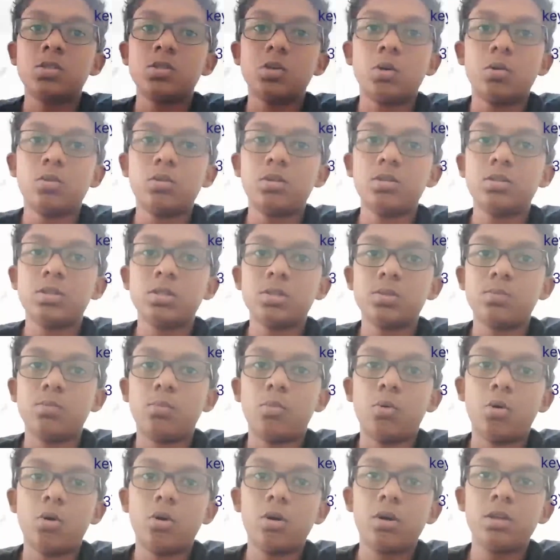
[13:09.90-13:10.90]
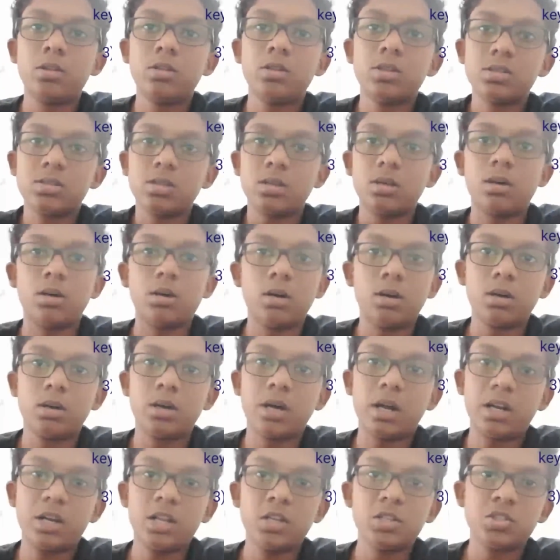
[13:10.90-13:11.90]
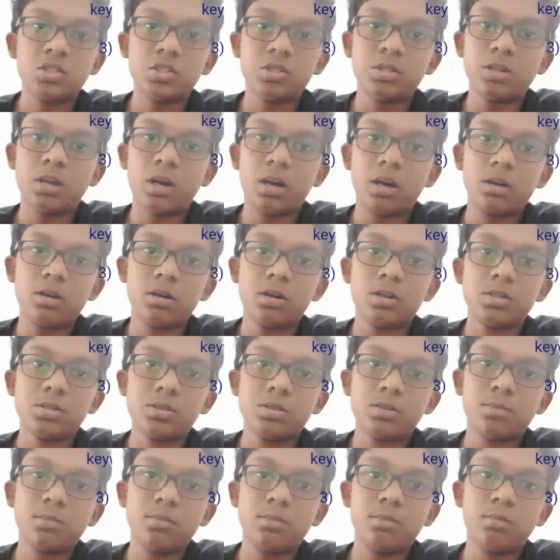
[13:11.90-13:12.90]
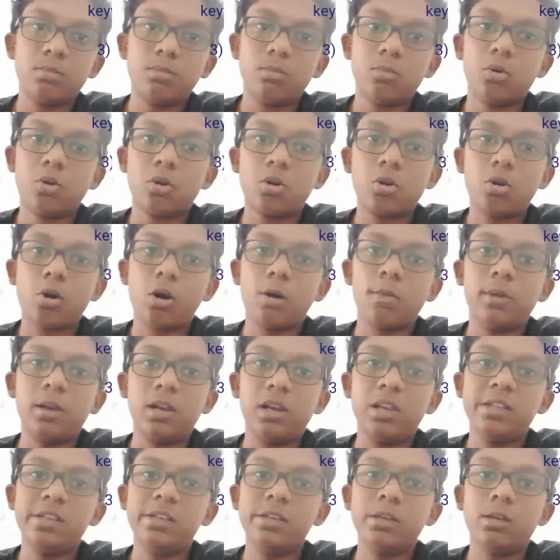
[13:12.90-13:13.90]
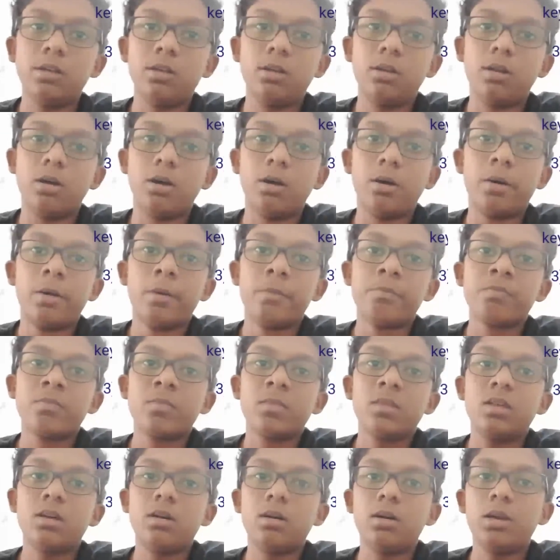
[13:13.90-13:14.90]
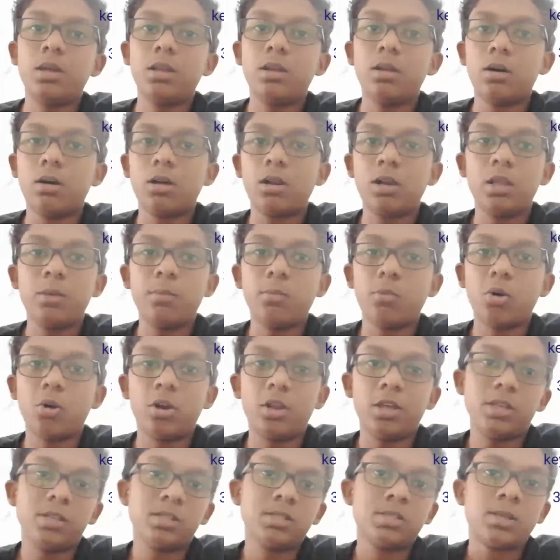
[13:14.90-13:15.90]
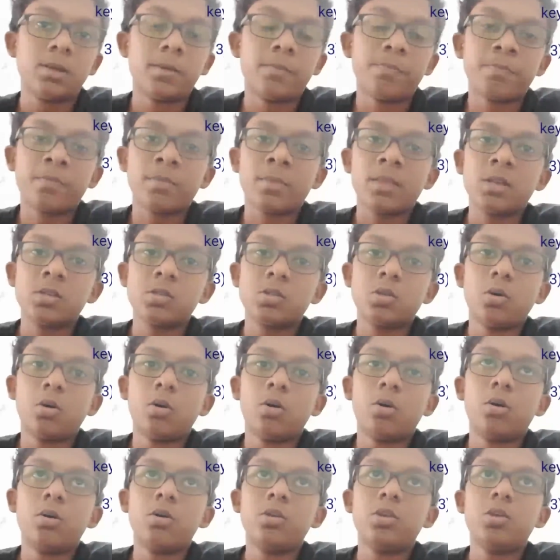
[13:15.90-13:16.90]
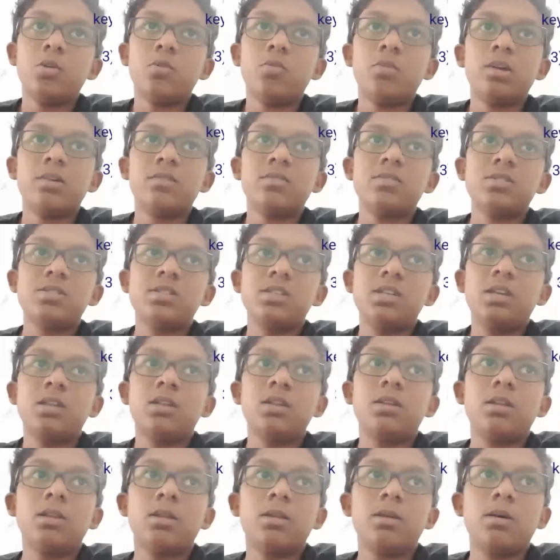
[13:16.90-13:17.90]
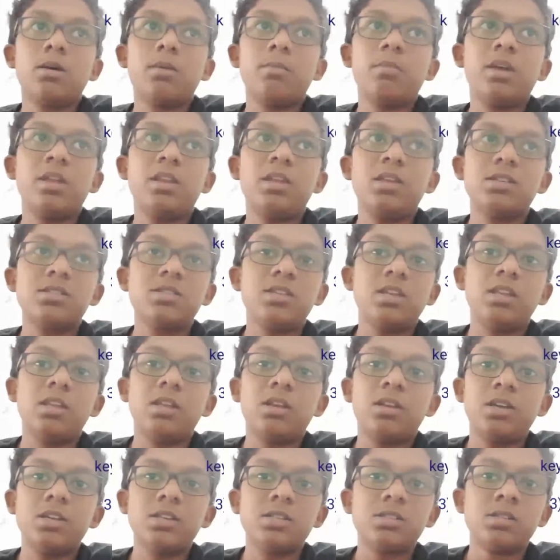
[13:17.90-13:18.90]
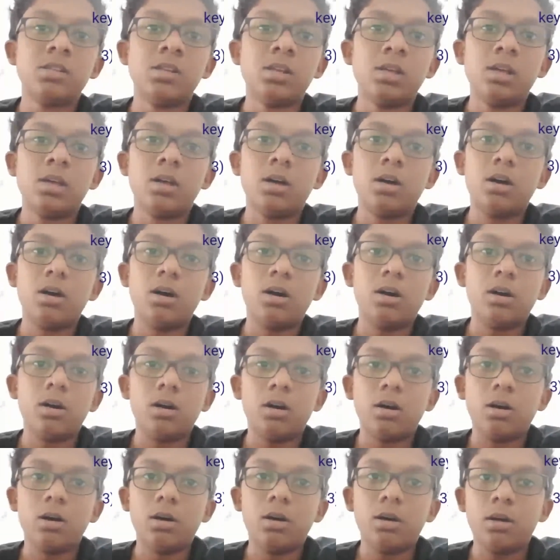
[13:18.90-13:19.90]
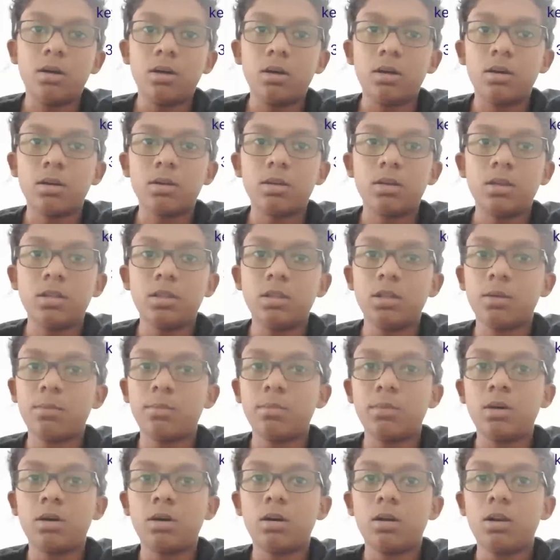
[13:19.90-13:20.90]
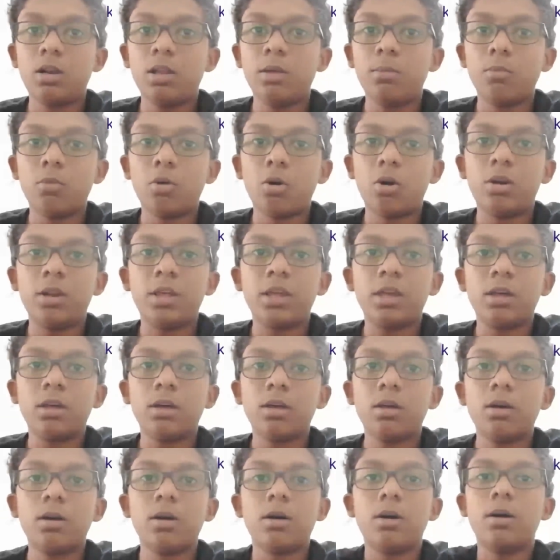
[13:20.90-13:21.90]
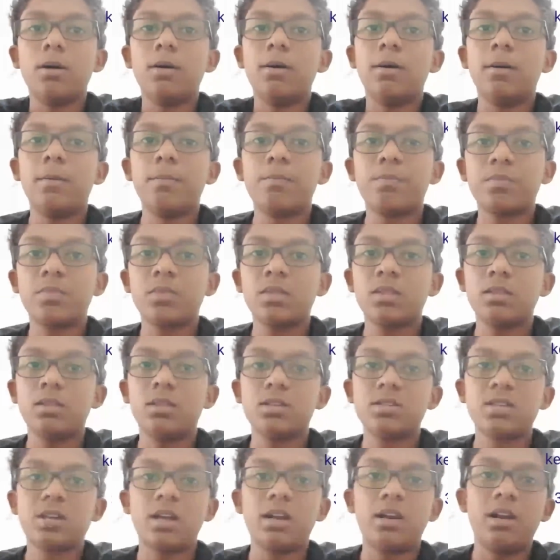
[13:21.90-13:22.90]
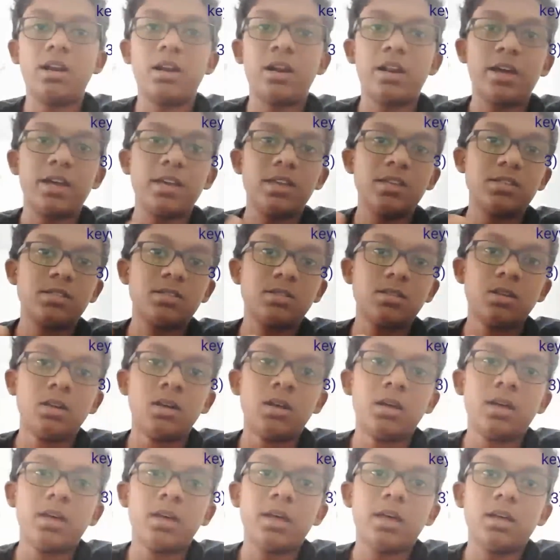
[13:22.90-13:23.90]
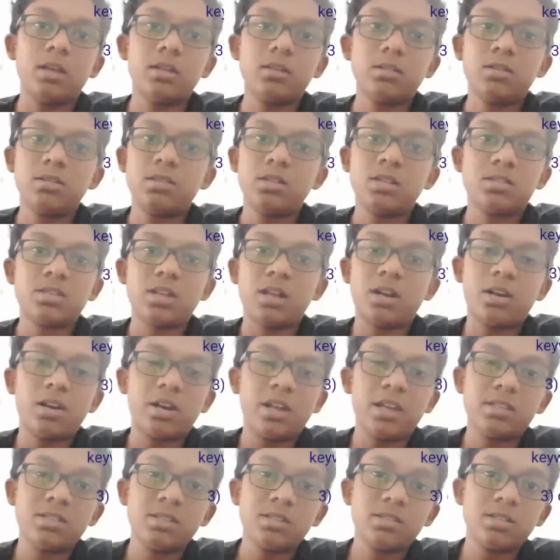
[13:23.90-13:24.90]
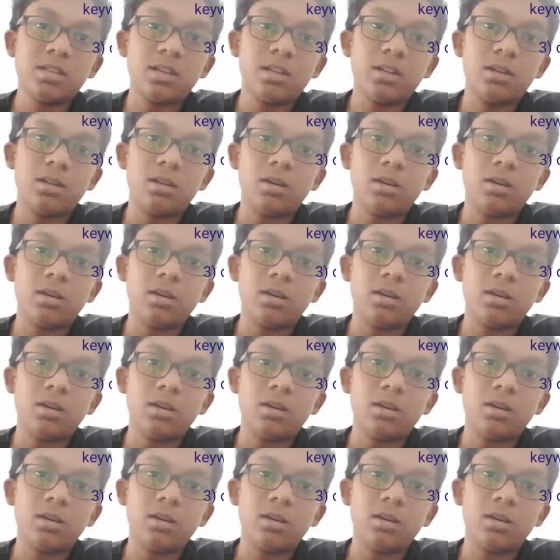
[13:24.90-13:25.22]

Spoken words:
this guttation occurs more commonly in early mornings. So you would have seen in many sceneries in the early morning, the sun rises, and